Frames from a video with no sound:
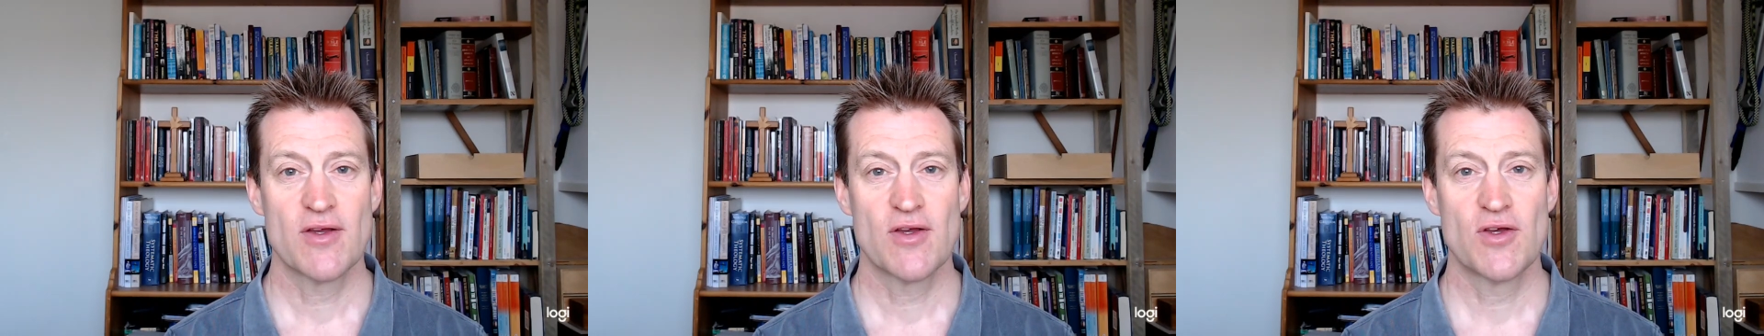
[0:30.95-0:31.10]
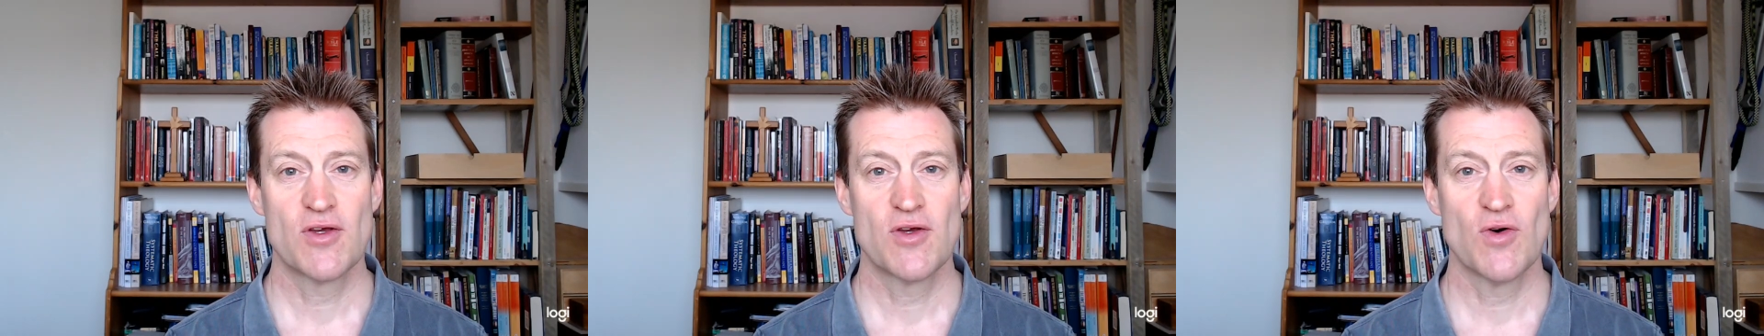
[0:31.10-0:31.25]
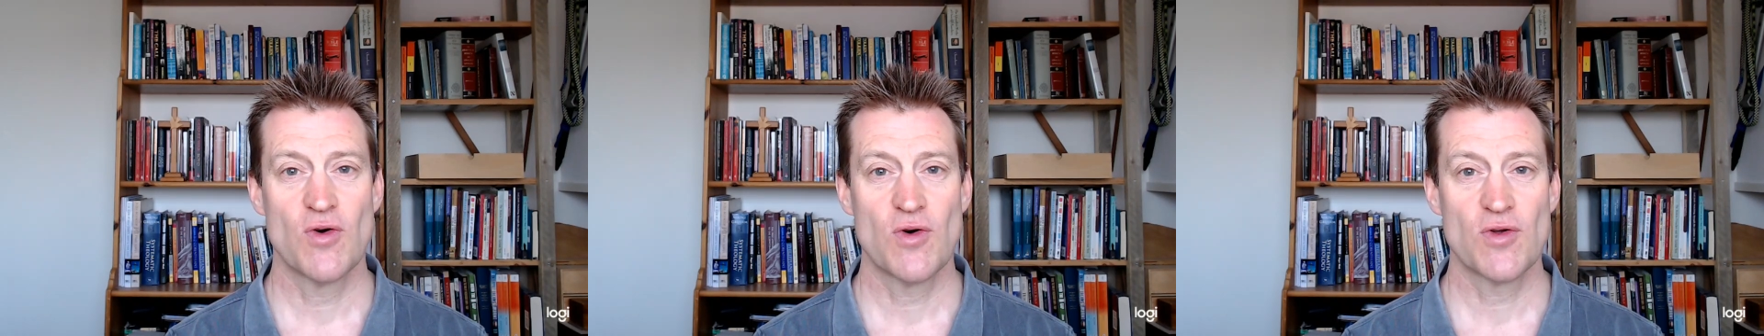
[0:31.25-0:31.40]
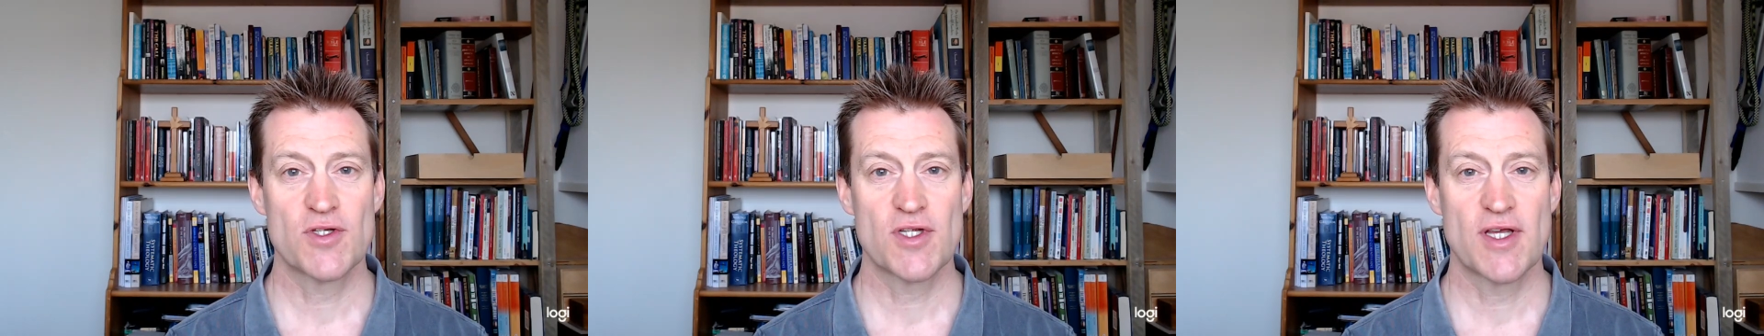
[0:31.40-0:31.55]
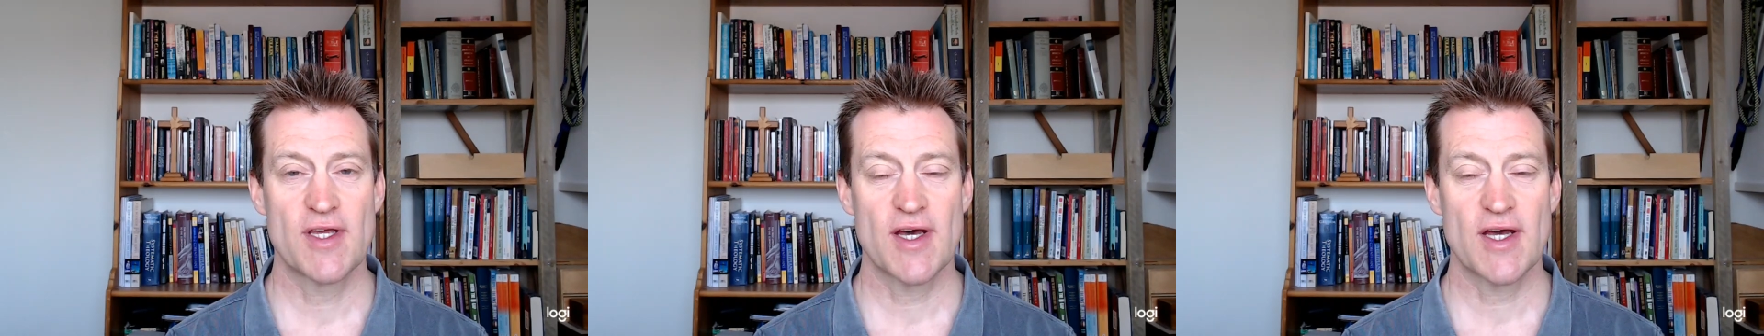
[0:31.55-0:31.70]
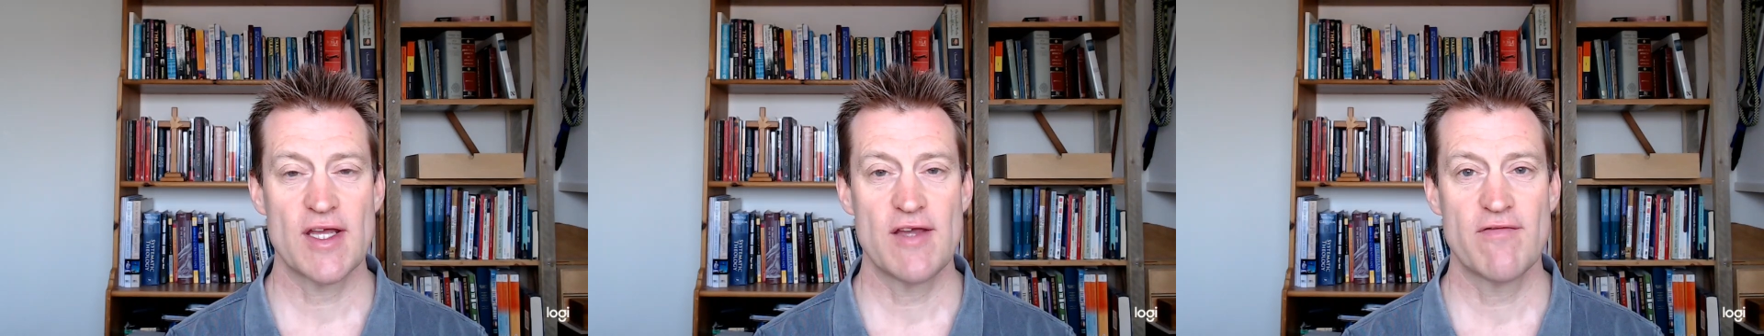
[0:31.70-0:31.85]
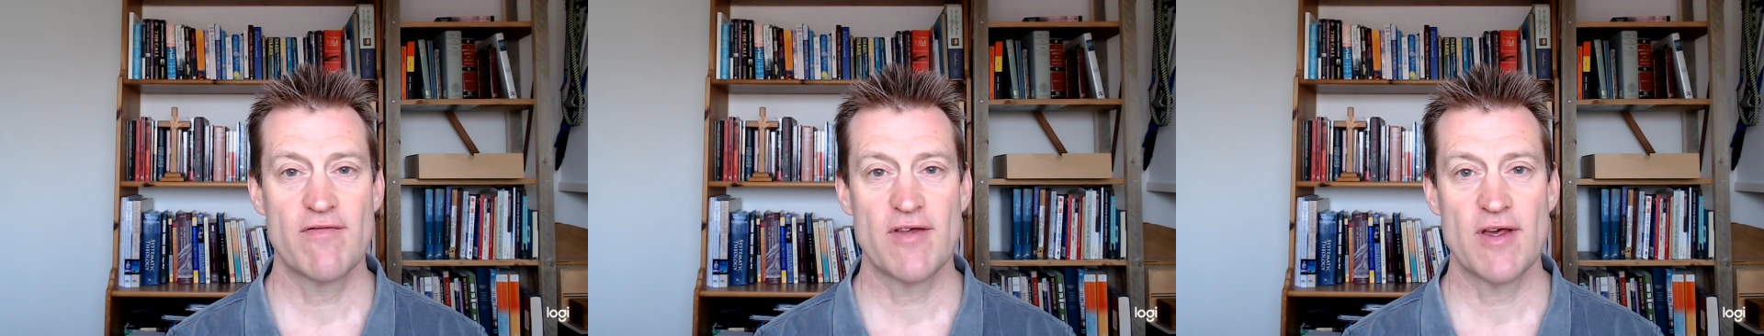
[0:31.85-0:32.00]
God
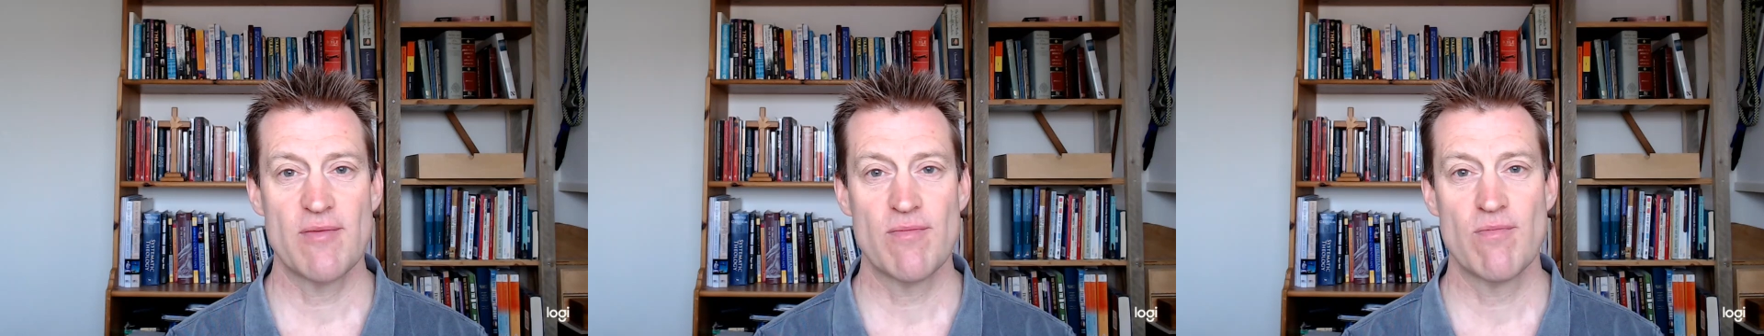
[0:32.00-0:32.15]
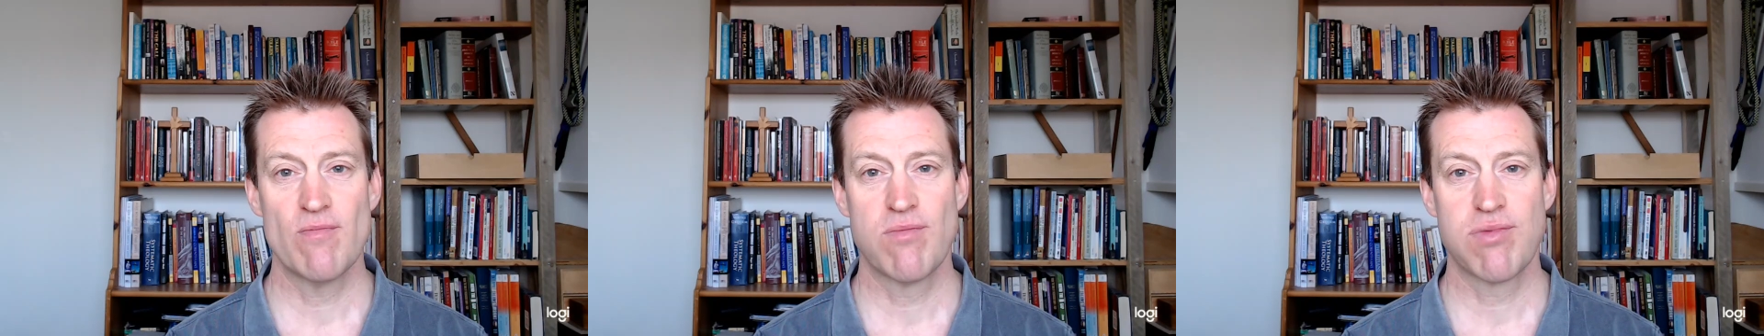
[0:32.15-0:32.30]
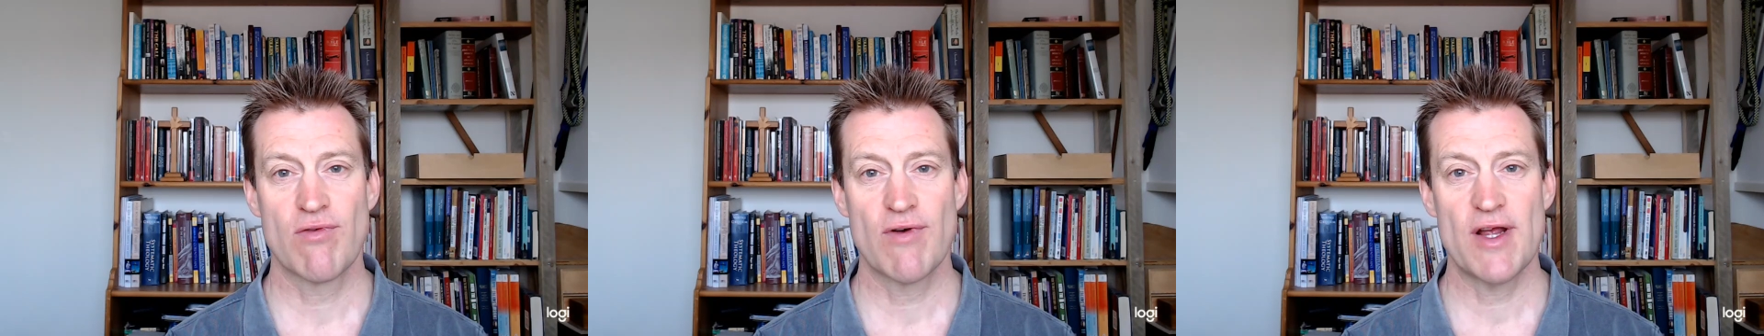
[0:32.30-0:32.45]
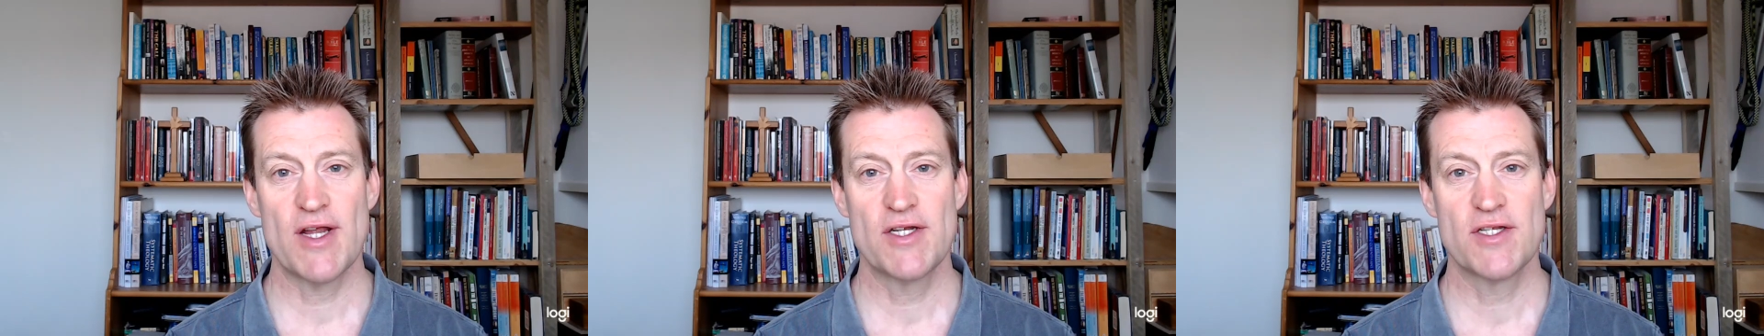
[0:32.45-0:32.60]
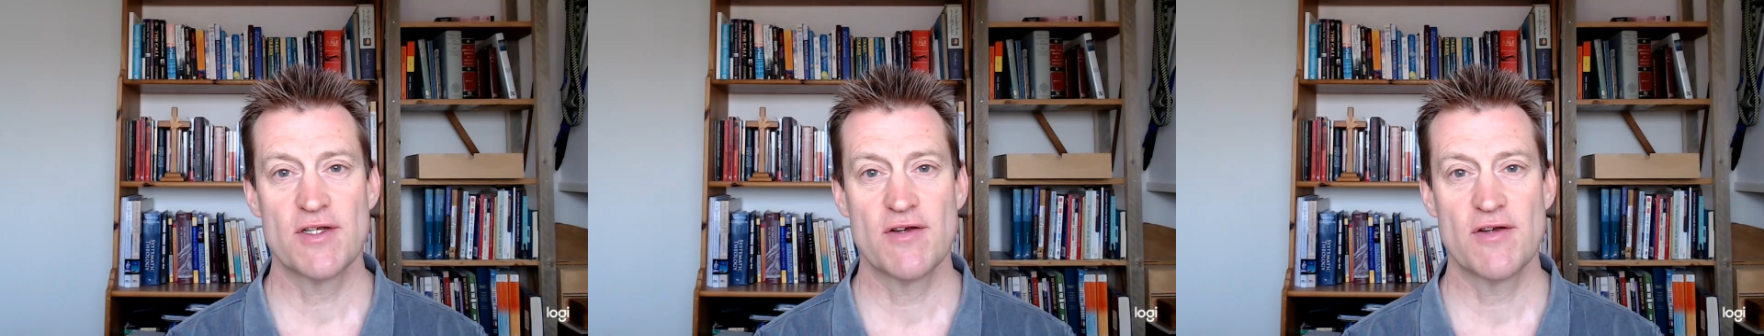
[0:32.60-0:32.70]
gave them bread